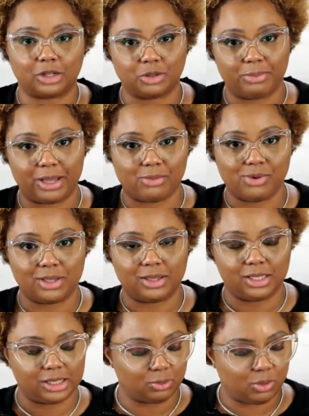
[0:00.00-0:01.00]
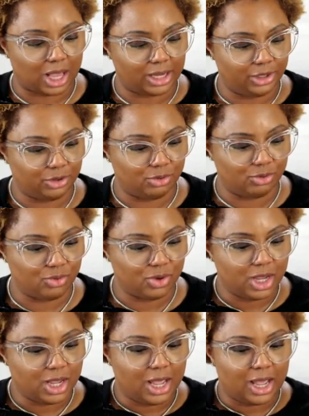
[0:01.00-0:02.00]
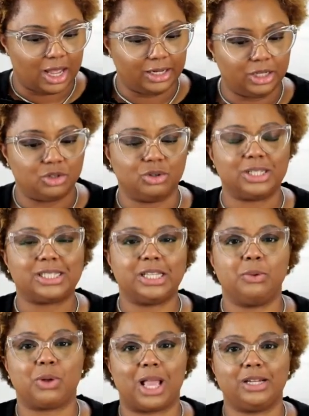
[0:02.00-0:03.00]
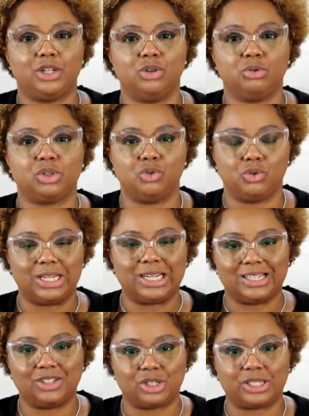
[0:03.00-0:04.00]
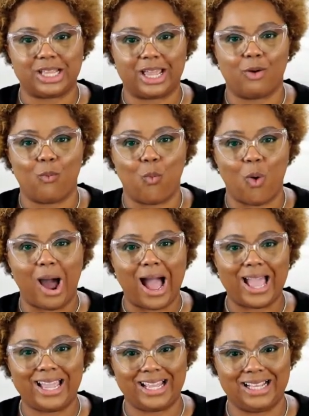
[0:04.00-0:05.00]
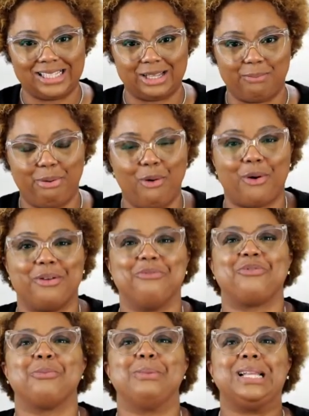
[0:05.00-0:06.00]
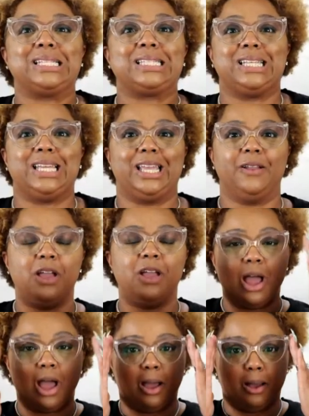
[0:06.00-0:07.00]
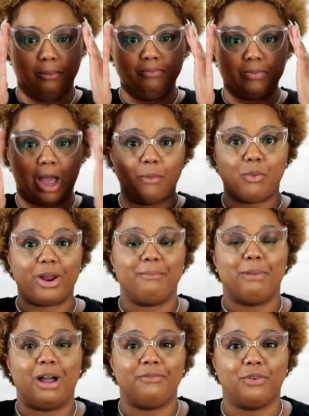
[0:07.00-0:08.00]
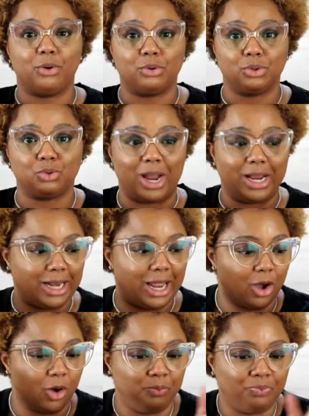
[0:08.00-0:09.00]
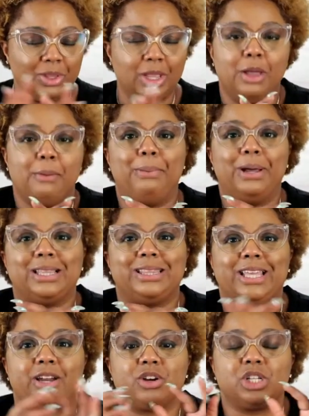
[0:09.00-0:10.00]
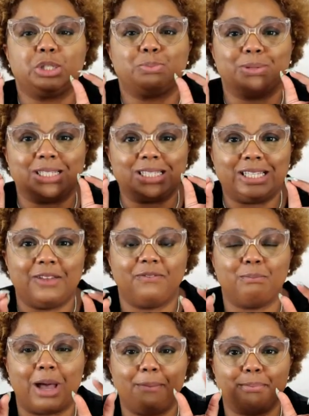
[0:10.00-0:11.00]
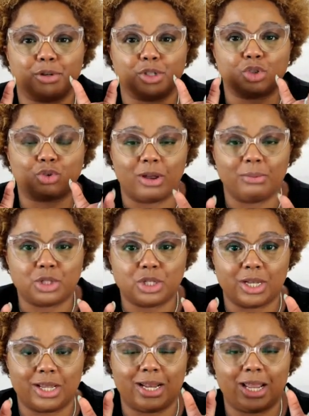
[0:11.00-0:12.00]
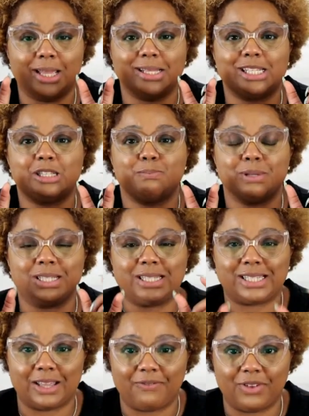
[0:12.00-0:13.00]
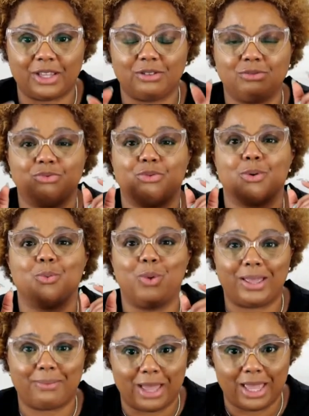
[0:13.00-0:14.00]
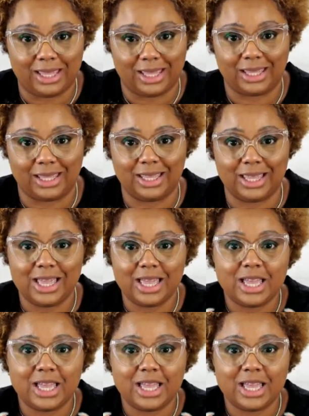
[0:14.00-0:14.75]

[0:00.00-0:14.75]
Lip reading: Dr. Beckwith, this is what I do. I need you to see what I do so you can understand why it is important for me to see. I'm wearing bifocals right now, but they're specific. My prescription is specific for wig making.